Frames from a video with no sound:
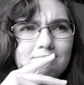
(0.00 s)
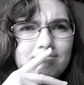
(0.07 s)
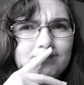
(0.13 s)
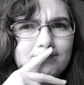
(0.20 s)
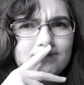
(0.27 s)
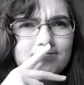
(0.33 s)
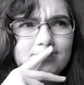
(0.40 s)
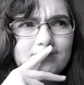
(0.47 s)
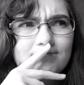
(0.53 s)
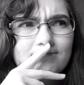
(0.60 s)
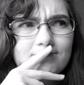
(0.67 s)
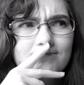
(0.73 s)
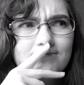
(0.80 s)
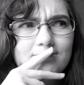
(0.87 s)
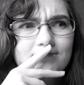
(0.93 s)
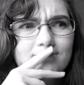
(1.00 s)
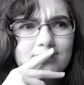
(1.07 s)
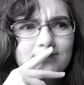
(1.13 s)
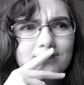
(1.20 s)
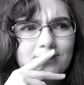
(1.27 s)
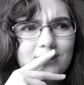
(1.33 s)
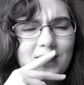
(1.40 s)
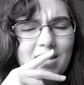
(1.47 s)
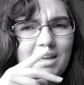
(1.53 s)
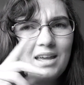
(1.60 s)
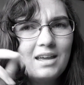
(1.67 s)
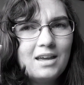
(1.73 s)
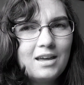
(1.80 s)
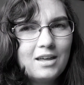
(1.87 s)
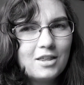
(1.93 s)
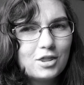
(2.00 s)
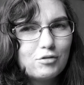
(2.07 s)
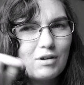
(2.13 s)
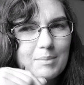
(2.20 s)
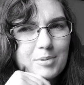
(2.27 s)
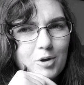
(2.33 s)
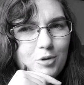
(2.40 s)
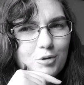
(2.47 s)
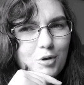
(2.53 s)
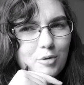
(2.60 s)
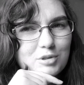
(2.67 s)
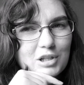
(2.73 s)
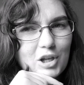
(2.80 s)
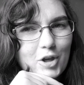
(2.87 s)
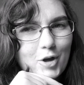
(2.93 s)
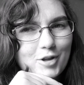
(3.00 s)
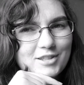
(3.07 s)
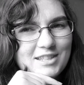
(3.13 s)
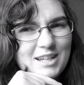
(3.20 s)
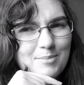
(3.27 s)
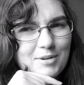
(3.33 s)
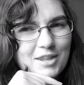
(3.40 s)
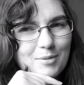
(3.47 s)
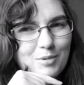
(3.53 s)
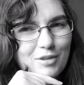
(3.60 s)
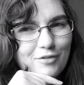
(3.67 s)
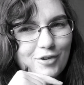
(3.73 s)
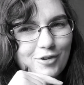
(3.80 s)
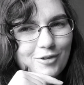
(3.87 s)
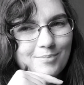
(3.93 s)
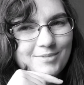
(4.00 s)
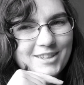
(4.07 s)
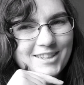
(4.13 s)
The rabbit hole goes a lot deeper than we thought.